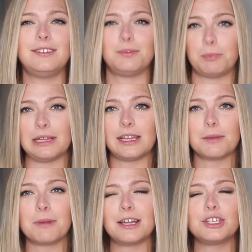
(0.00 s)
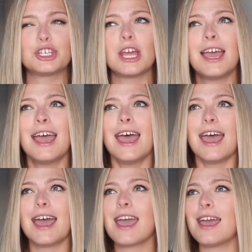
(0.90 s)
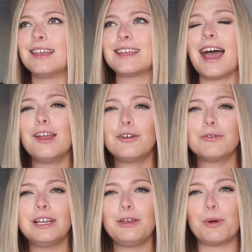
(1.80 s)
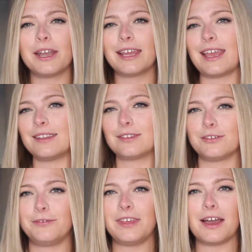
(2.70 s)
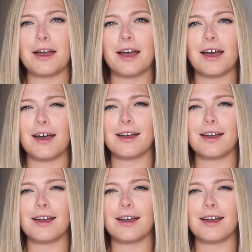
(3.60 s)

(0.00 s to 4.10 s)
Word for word: spilling much and I don't really want to get Sophia